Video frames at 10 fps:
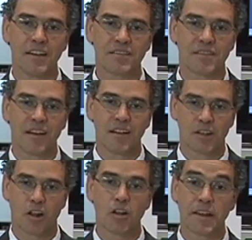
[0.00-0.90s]
is
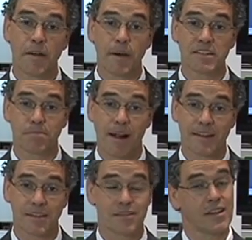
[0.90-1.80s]
not only a best
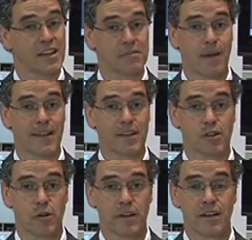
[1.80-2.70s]
practice, it is
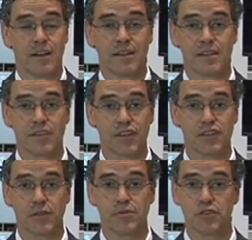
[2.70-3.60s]
mandatory. The
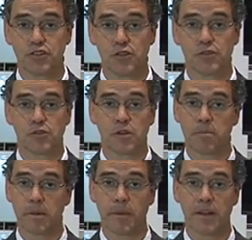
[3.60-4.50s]
systems you choose to
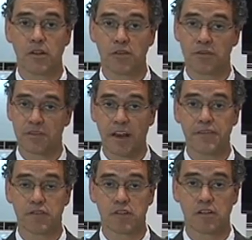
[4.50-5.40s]
implement those
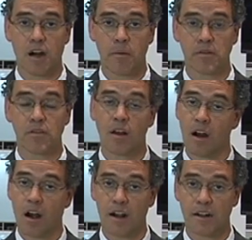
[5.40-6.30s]
safety requirements
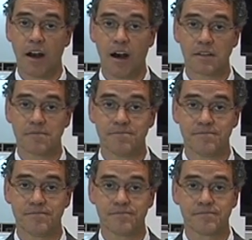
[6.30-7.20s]
are not.
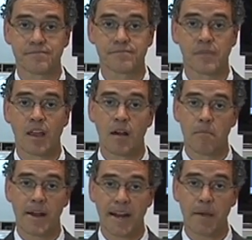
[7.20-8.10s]

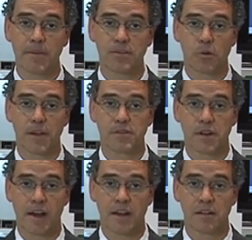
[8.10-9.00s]
My name is Luis
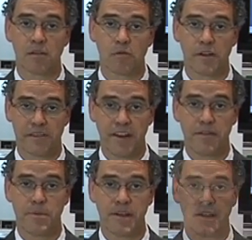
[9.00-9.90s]
Duran with
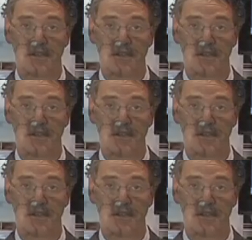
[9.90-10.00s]
ABB.